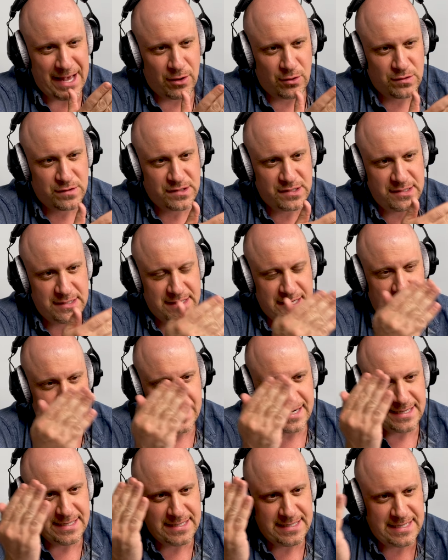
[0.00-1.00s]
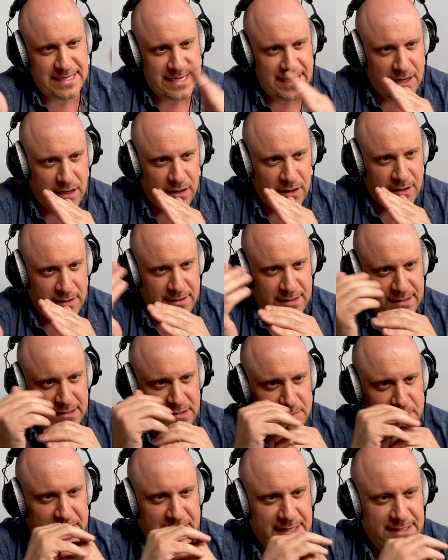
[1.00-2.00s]
else's idea on this?
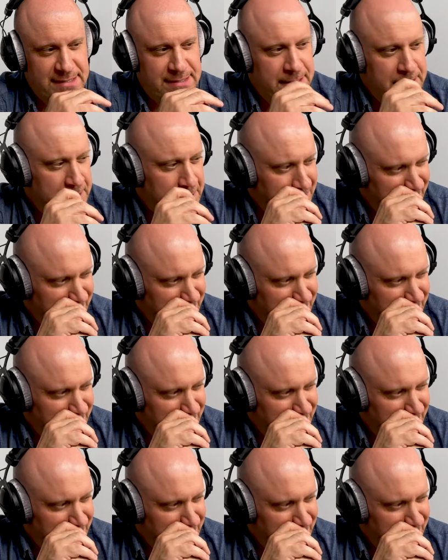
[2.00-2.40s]
Because